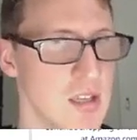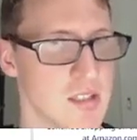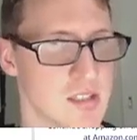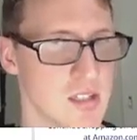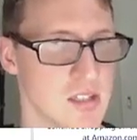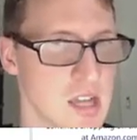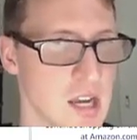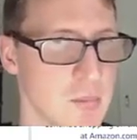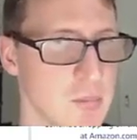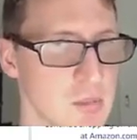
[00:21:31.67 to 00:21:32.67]
This is
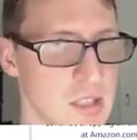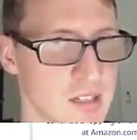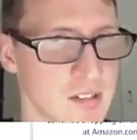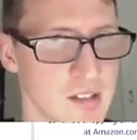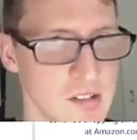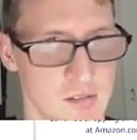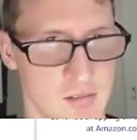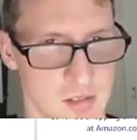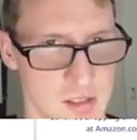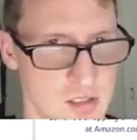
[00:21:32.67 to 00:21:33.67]
Gandhi.
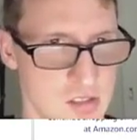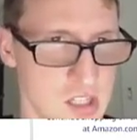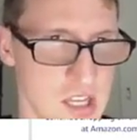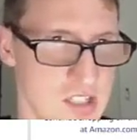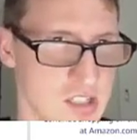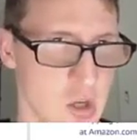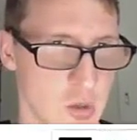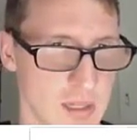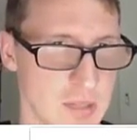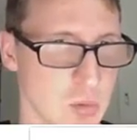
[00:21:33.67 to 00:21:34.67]
She has
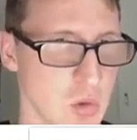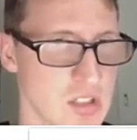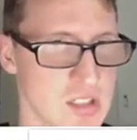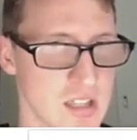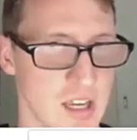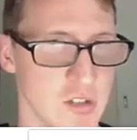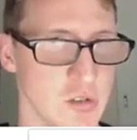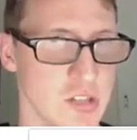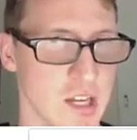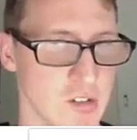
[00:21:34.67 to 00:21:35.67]
so many books, and you
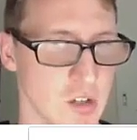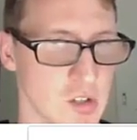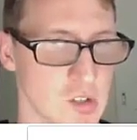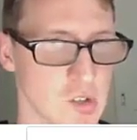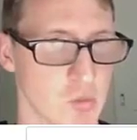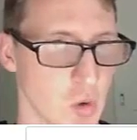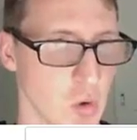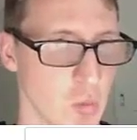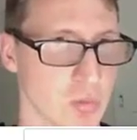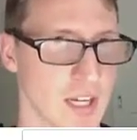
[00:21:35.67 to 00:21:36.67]
can take notice of
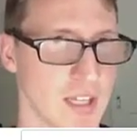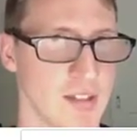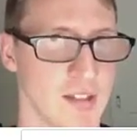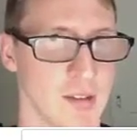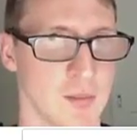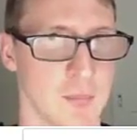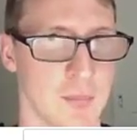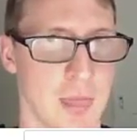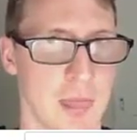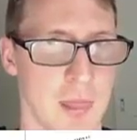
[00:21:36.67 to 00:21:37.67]
her branding.
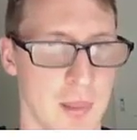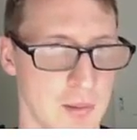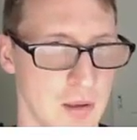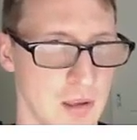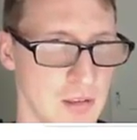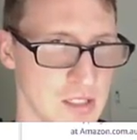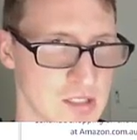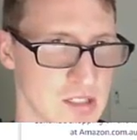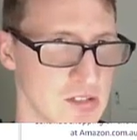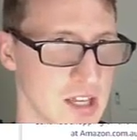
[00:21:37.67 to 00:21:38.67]
Let's go